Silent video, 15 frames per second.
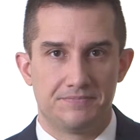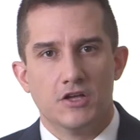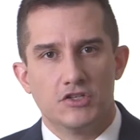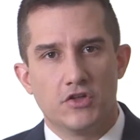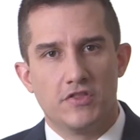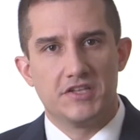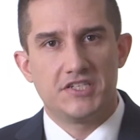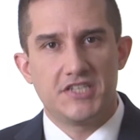So
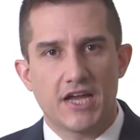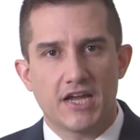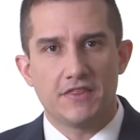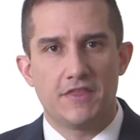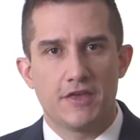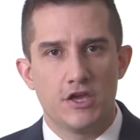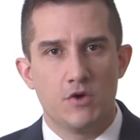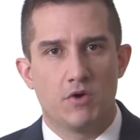the second
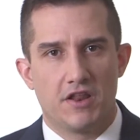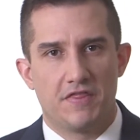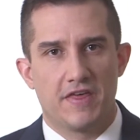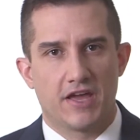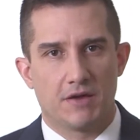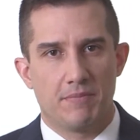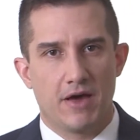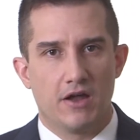thing you want to
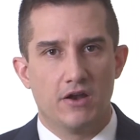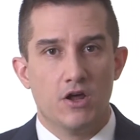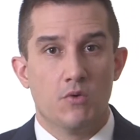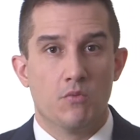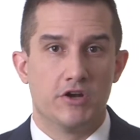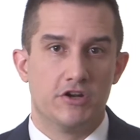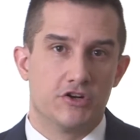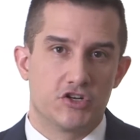think about
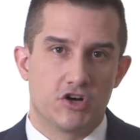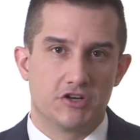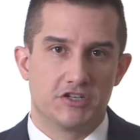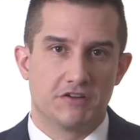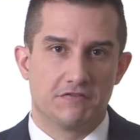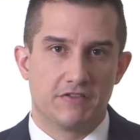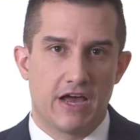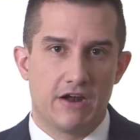when you're
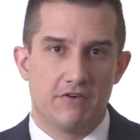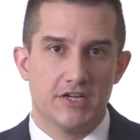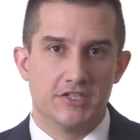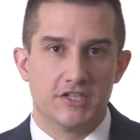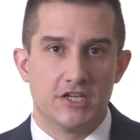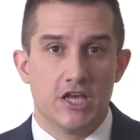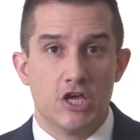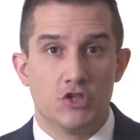charging flat
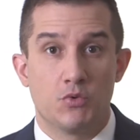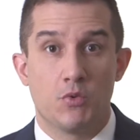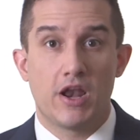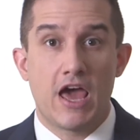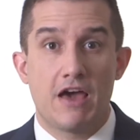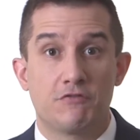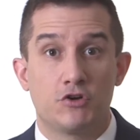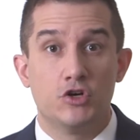rates is we want to
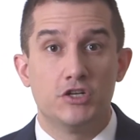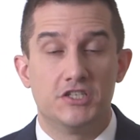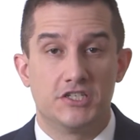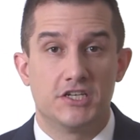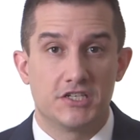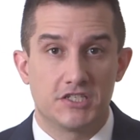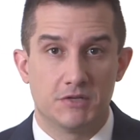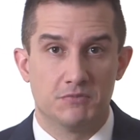have good
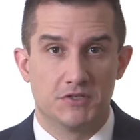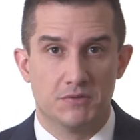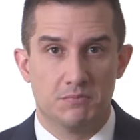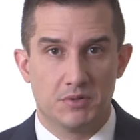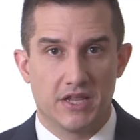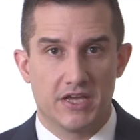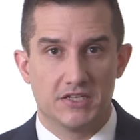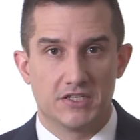systems in
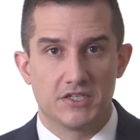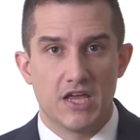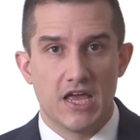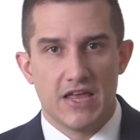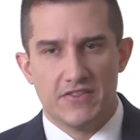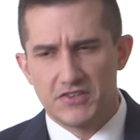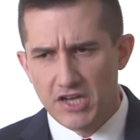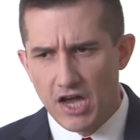place.
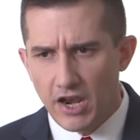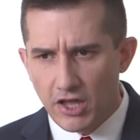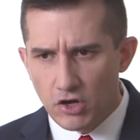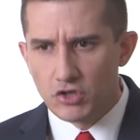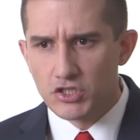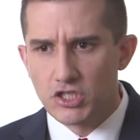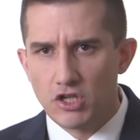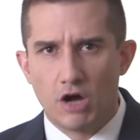This kind of
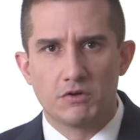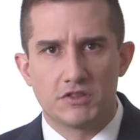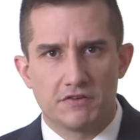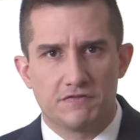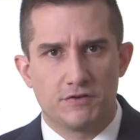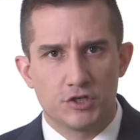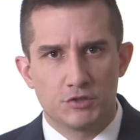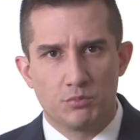goes along with the
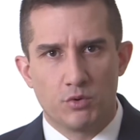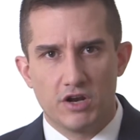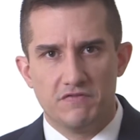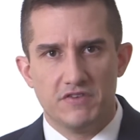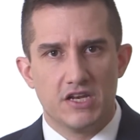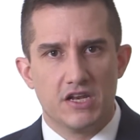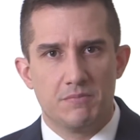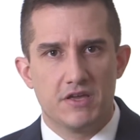first point of
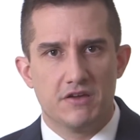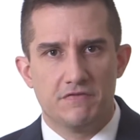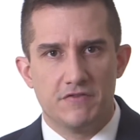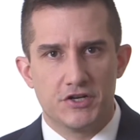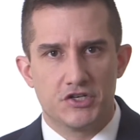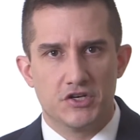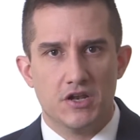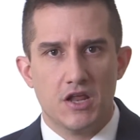needing to be
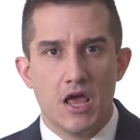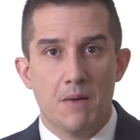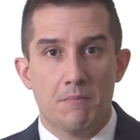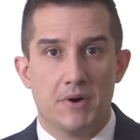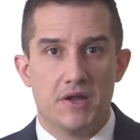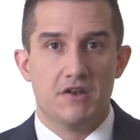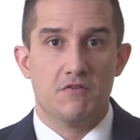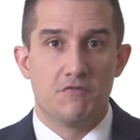efficient.
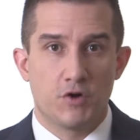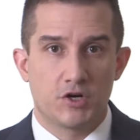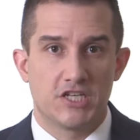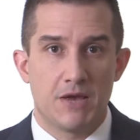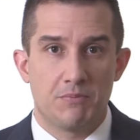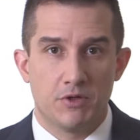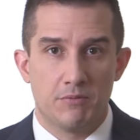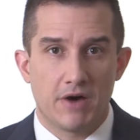But for
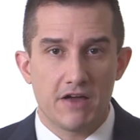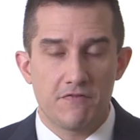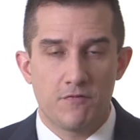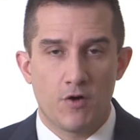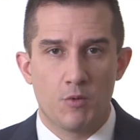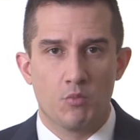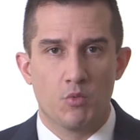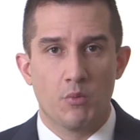example, in my
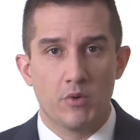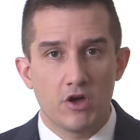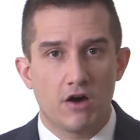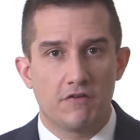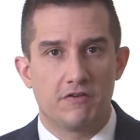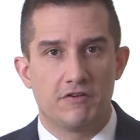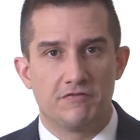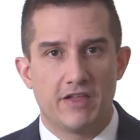firm, when we
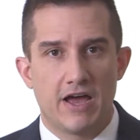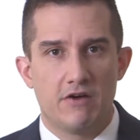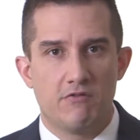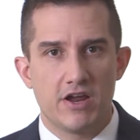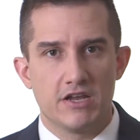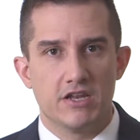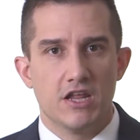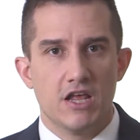offer a flat
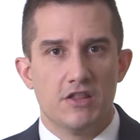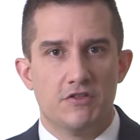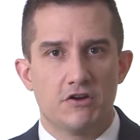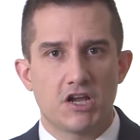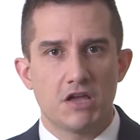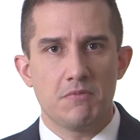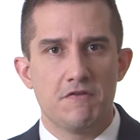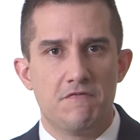rate, there
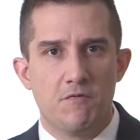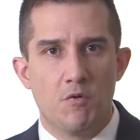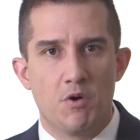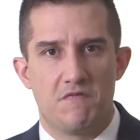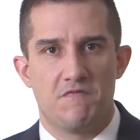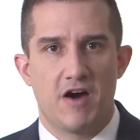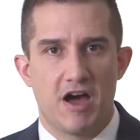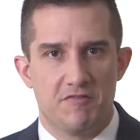can be 4
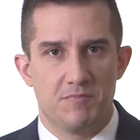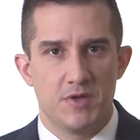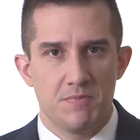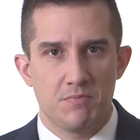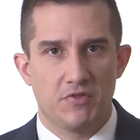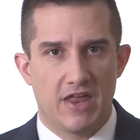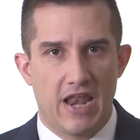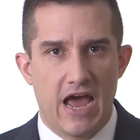or 5
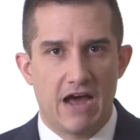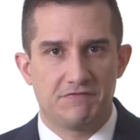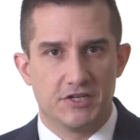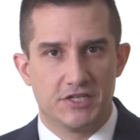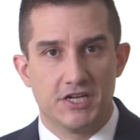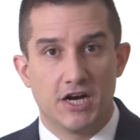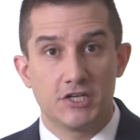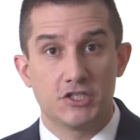people that have to
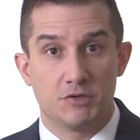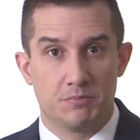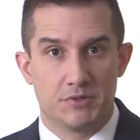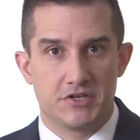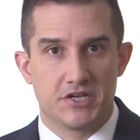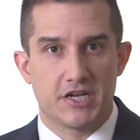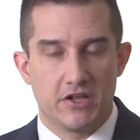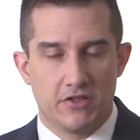touch a
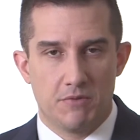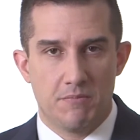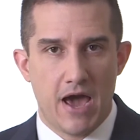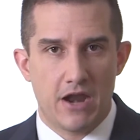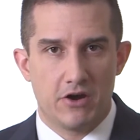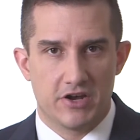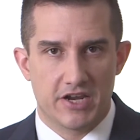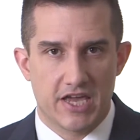particular
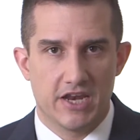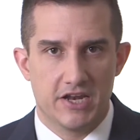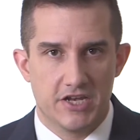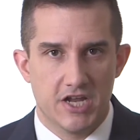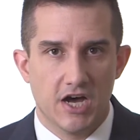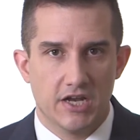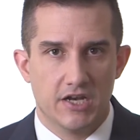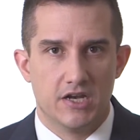matter to get it
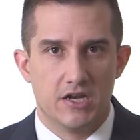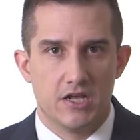done.